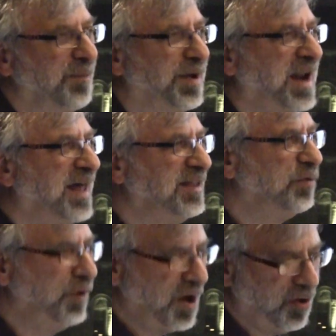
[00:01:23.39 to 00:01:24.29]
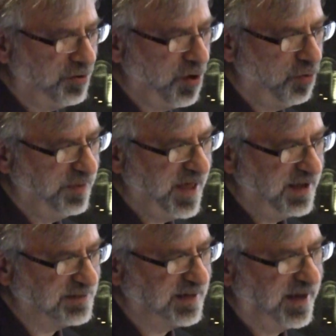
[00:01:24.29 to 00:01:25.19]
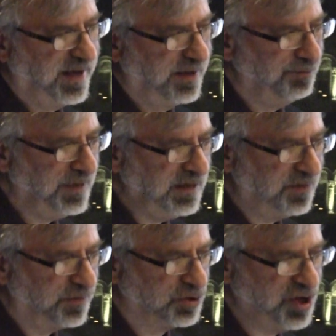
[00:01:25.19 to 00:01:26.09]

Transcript: but I think we all know that meaningful